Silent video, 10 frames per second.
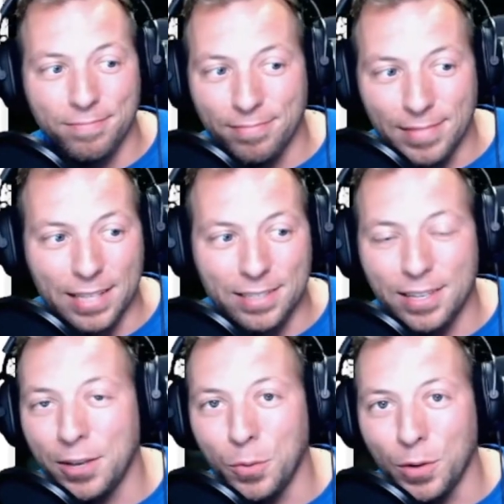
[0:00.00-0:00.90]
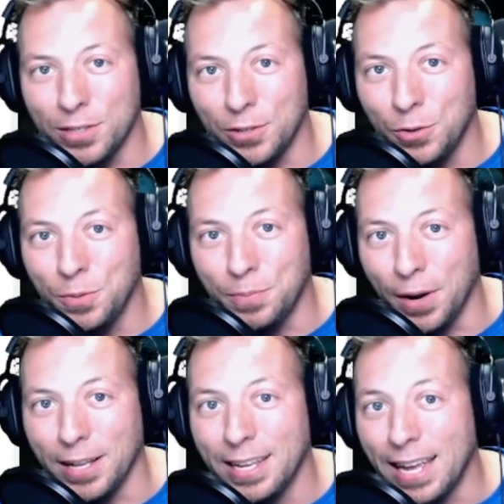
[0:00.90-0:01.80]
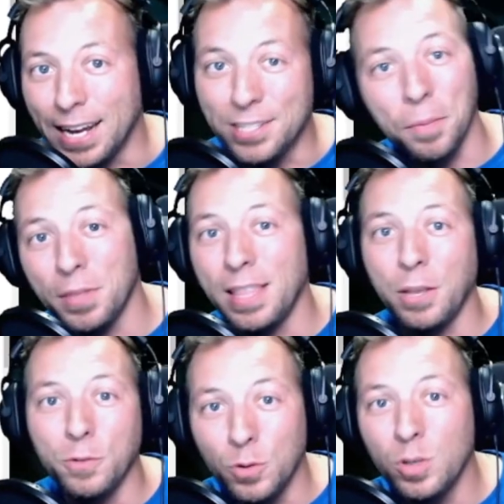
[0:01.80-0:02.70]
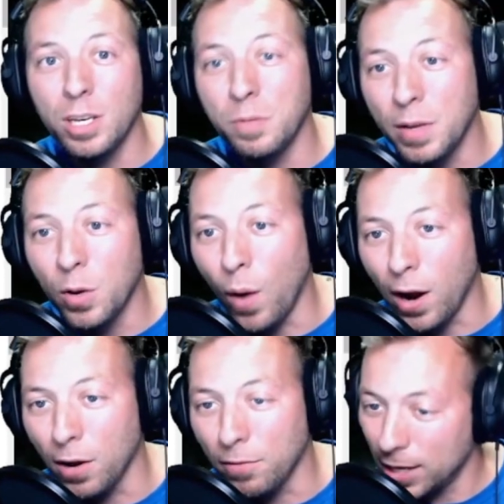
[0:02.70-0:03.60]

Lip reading: not to tell you what to do, but it is something that you do need to be aware of,